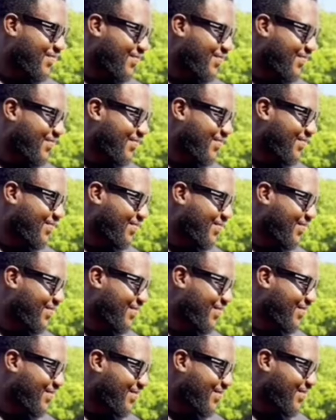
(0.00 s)

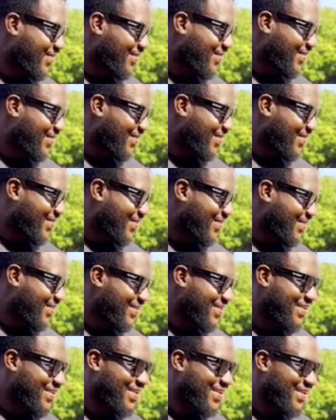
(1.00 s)

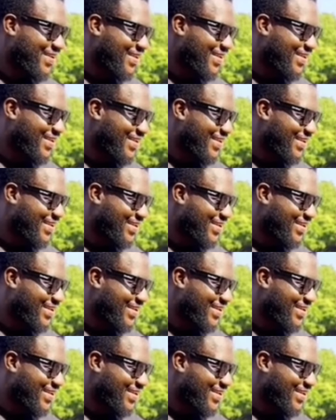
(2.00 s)
(silent)